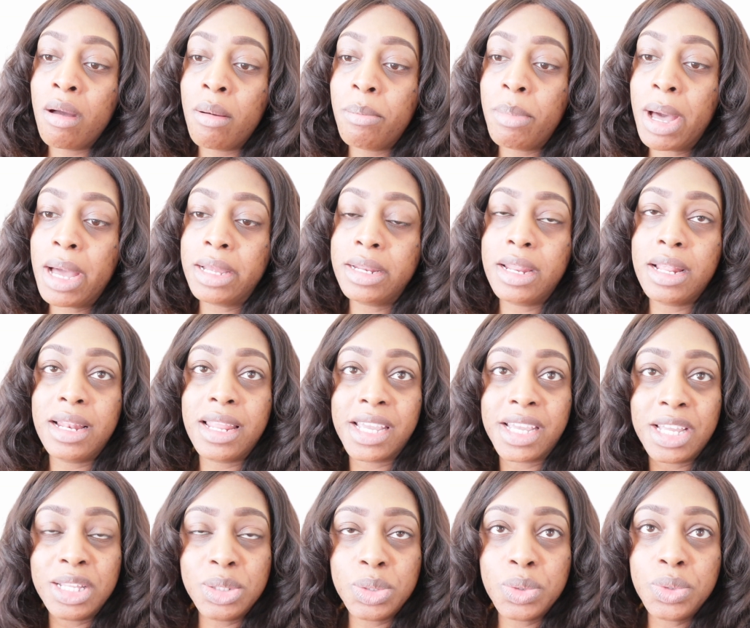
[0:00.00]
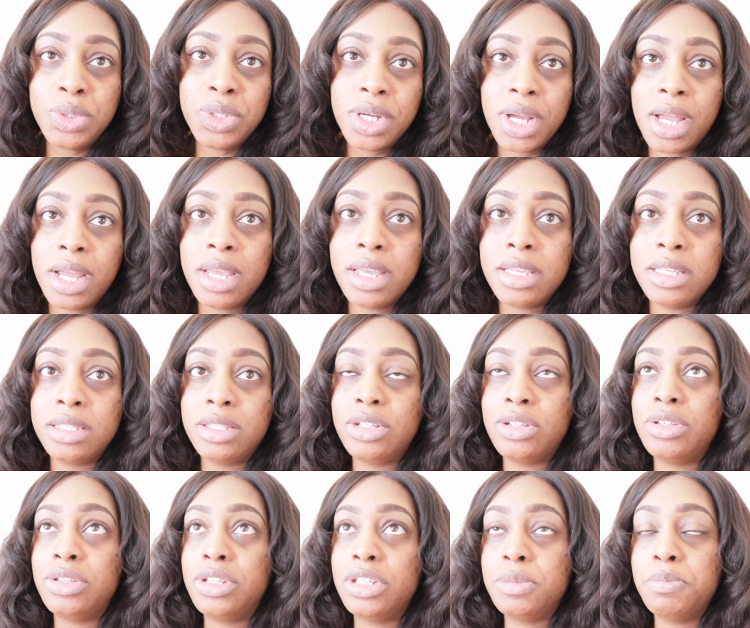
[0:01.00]
But like I told you guys,
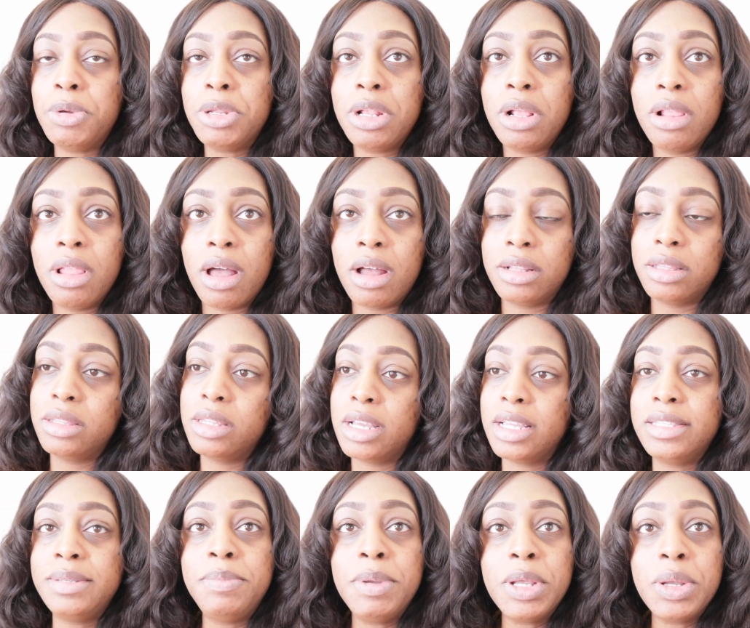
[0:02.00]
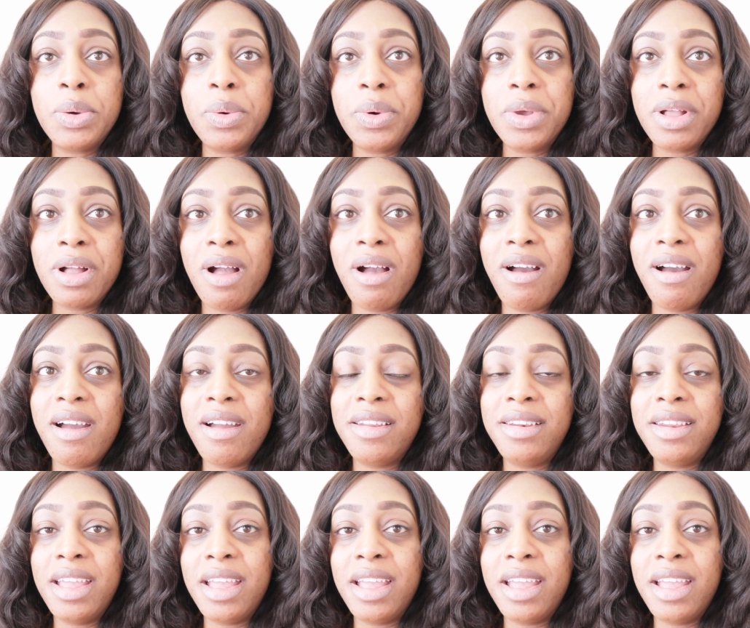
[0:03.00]
there's just been a lot that's been going on,